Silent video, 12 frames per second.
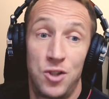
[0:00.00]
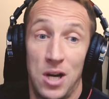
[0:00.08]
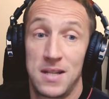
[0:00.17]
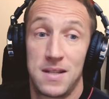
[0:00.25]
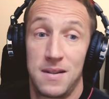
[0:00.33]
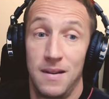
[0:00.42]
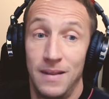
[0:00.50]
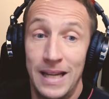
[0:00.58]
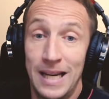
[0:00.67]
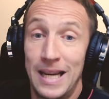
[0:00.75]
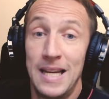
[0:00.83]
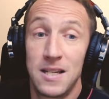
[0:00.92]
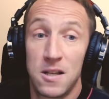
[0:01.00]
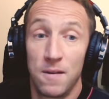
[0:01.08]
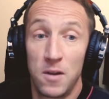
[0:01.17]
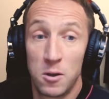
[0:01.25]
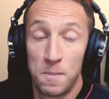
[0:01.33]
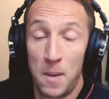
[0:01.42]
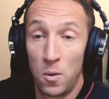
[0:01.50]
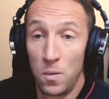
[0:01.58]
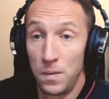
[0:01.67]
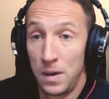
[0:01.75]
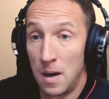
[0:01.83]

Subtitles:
just the elites of the sport,